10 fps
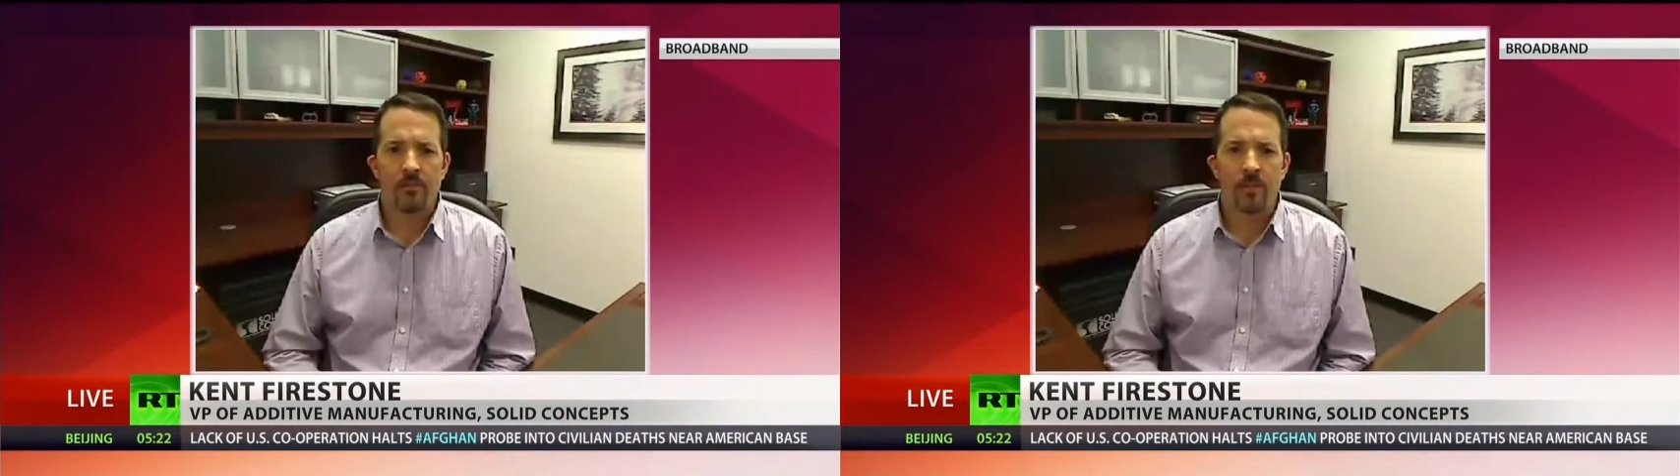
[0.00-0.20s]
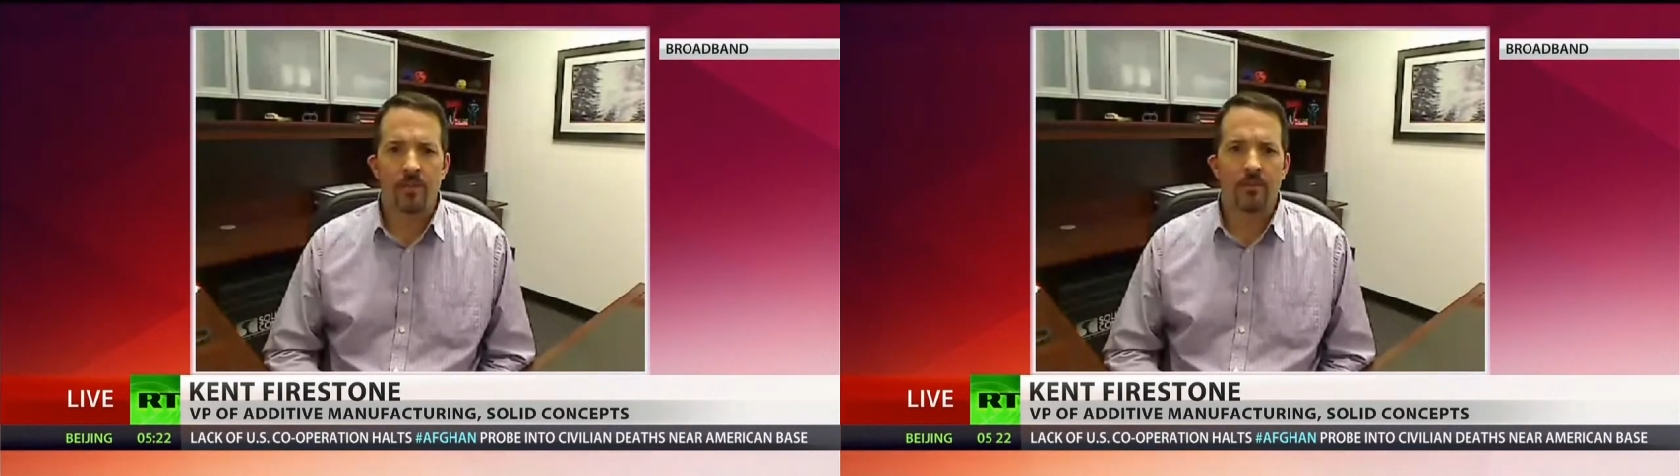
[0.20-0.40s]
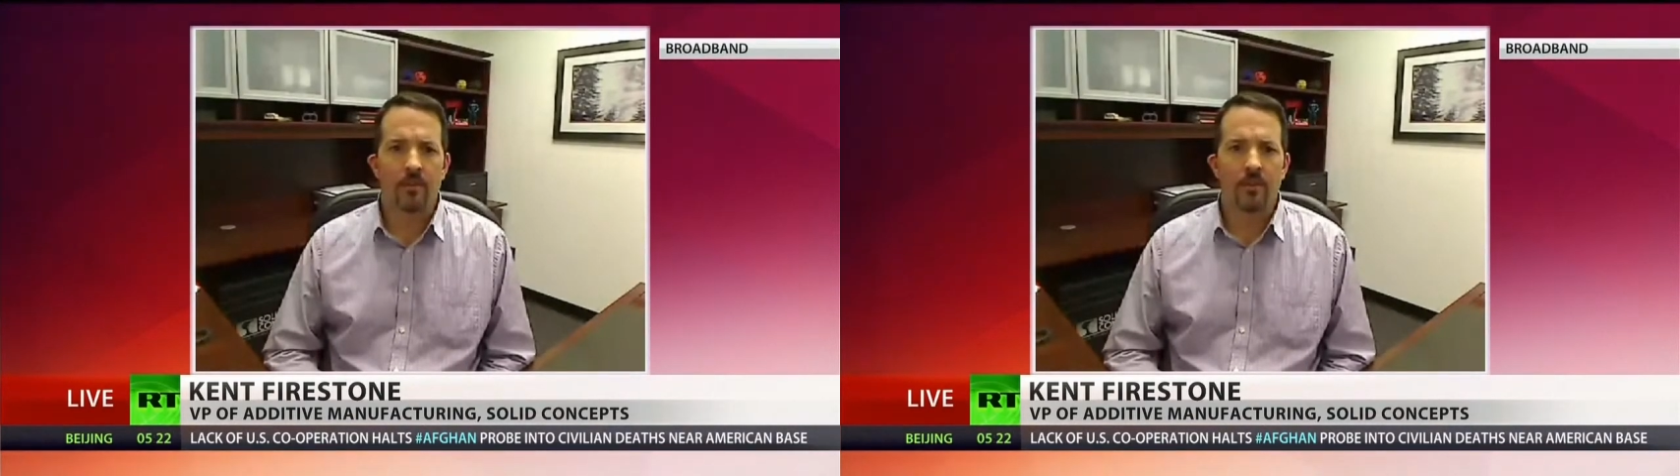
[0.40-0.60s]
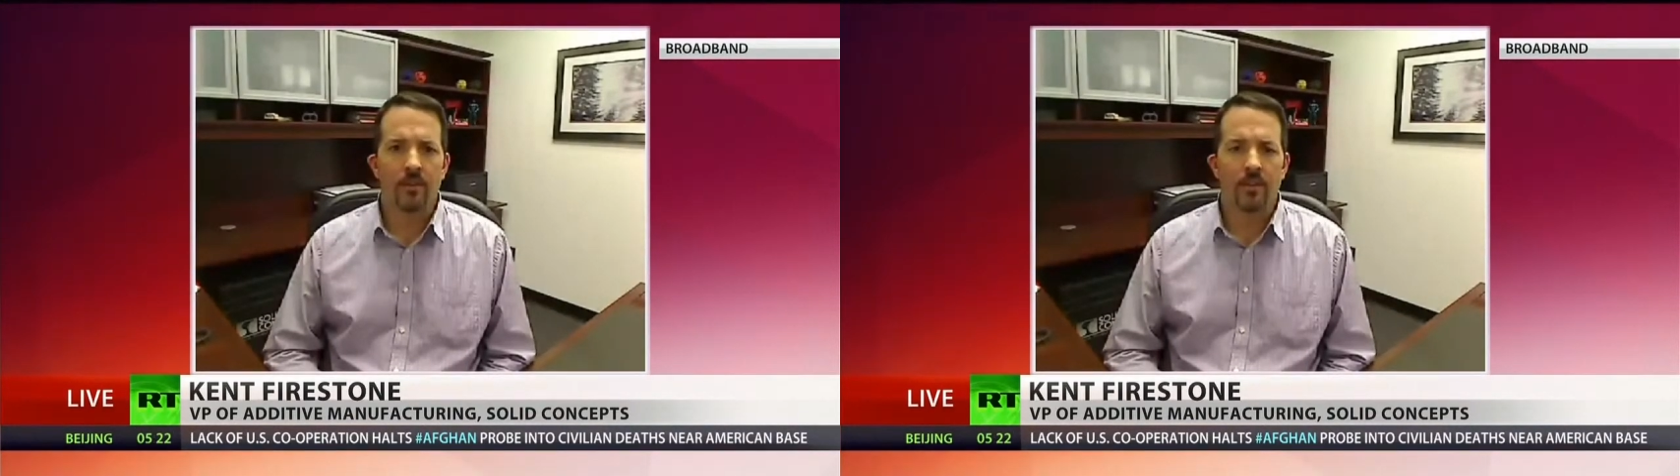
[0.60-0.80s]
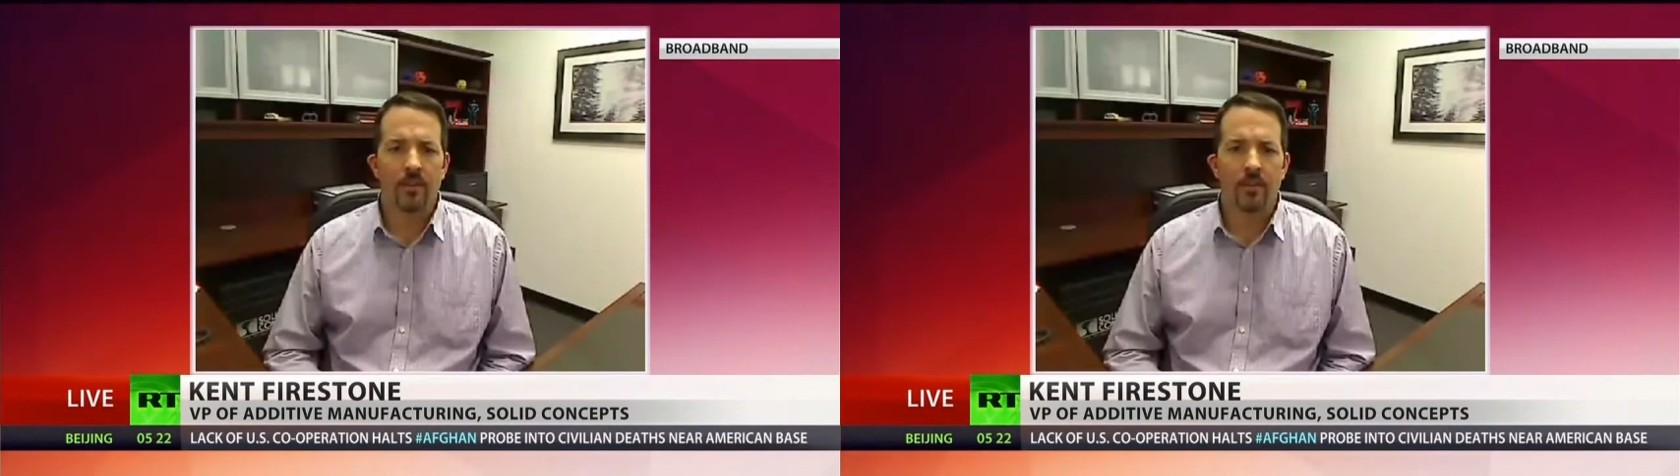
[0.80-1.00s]

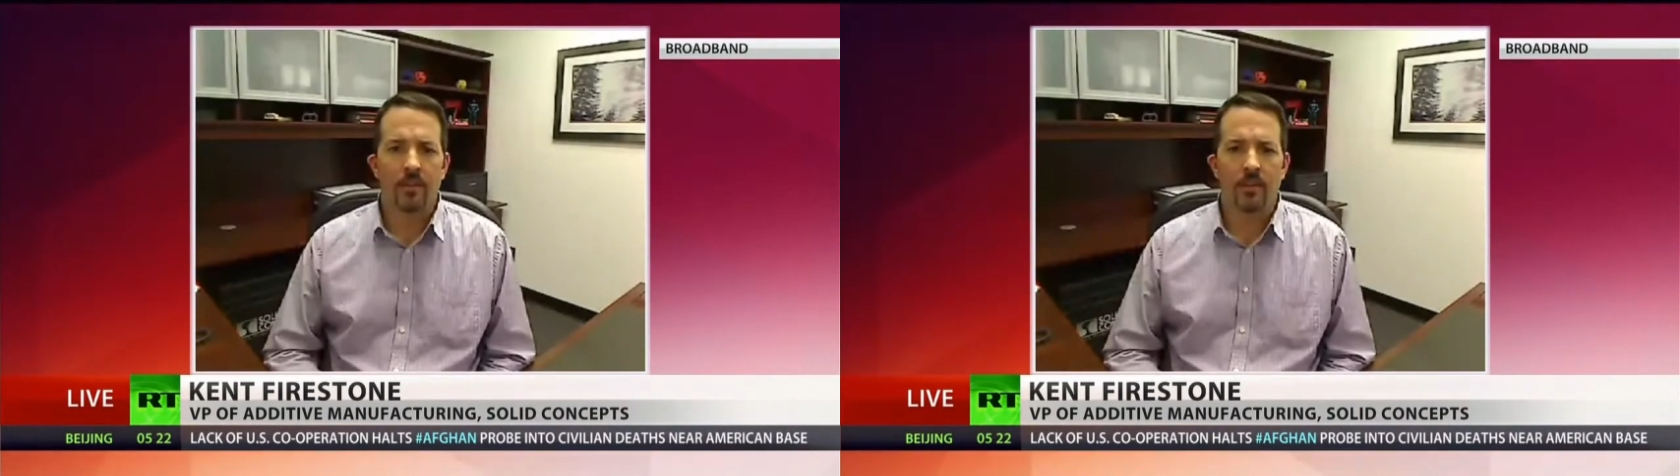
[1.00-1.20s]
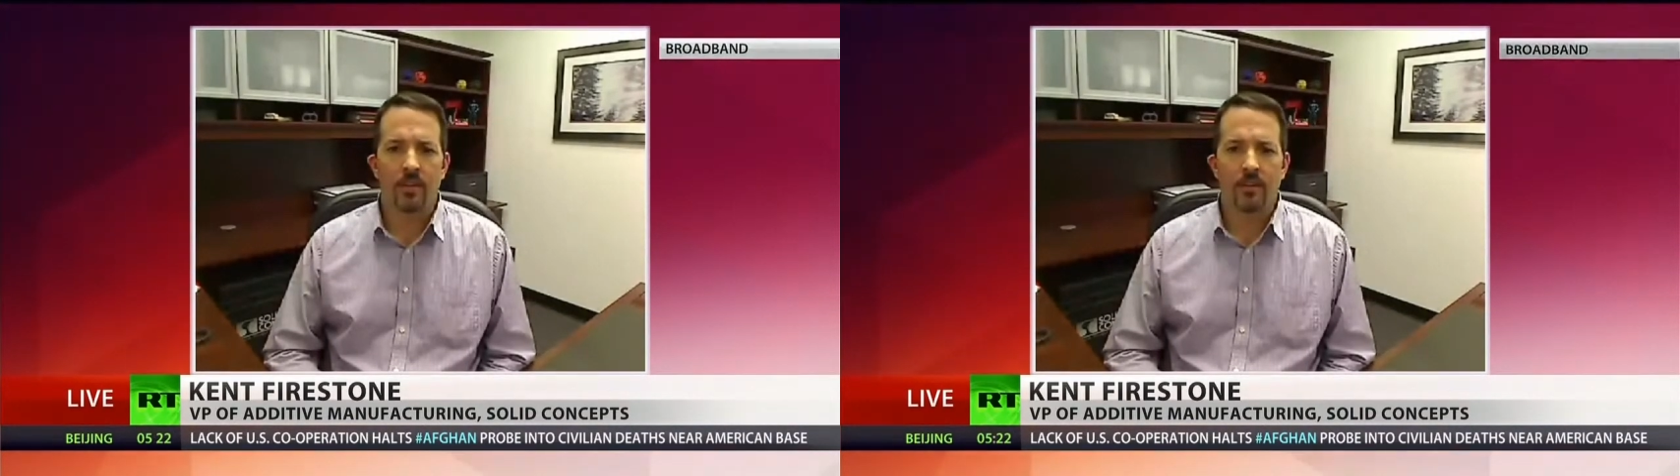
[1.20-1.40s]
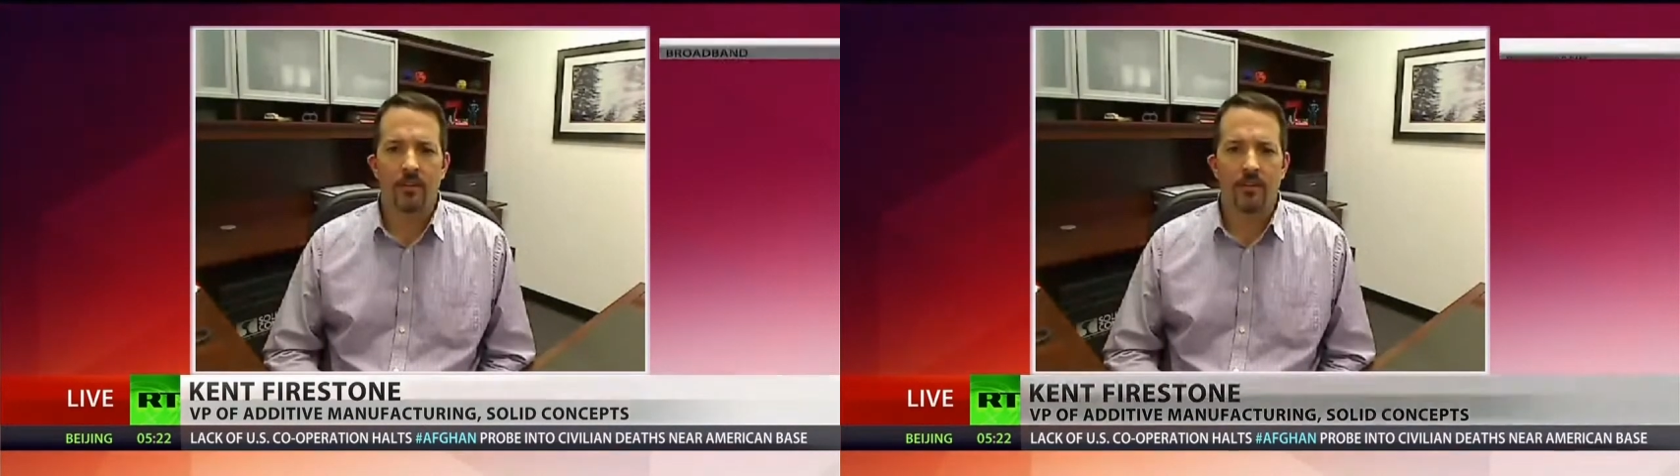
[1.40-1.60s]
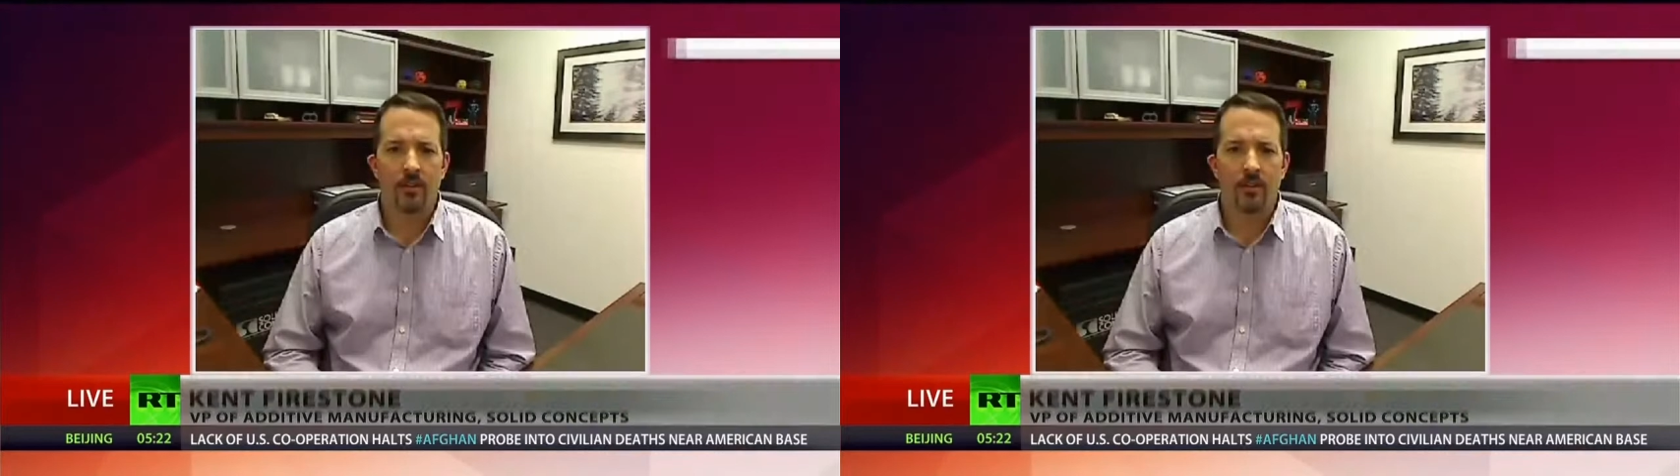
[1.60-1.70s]
immediately in